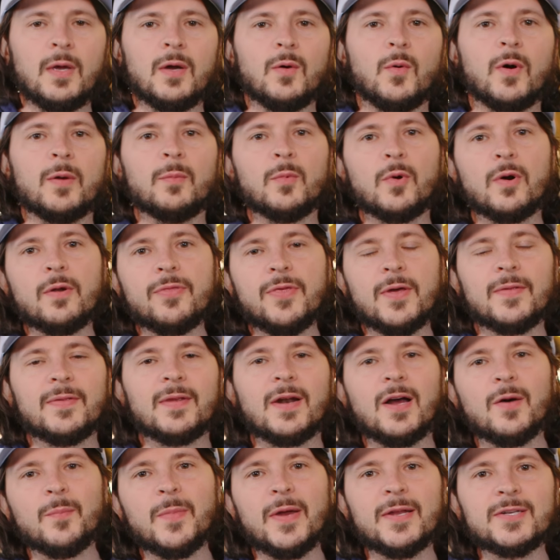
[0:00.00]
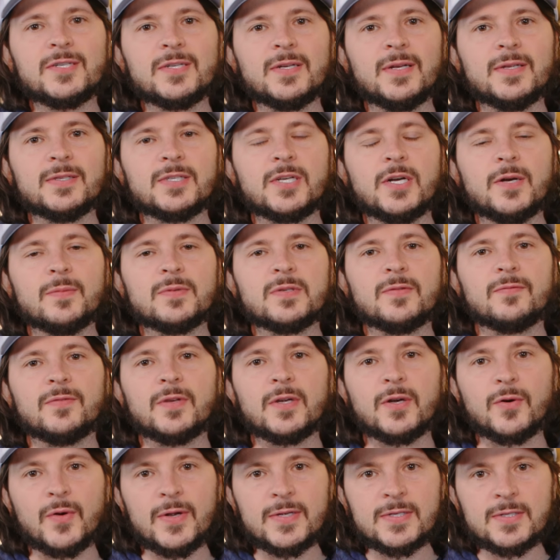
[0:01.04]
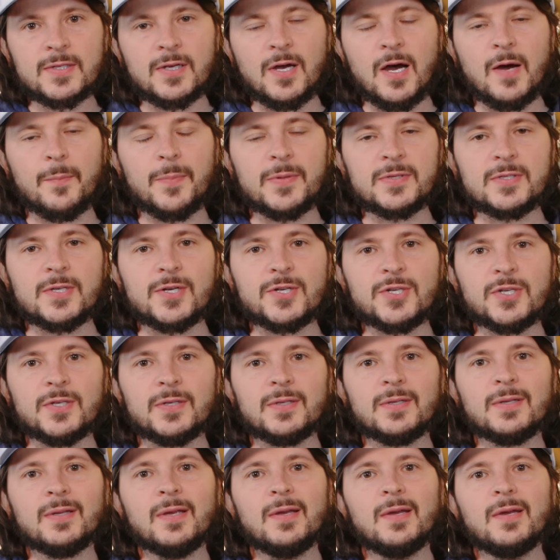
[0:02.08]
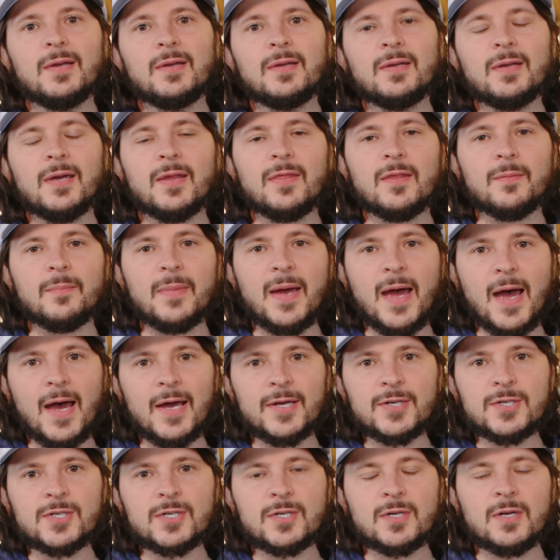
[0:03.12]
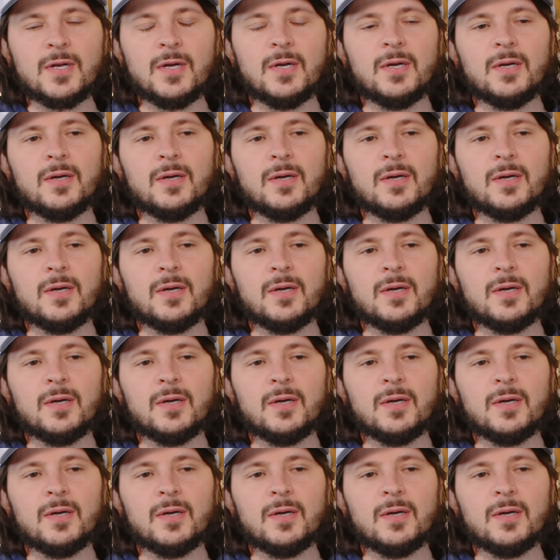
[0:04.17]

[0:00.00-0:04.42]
One more thing that I'll mention in terms of the grist composition and the mash,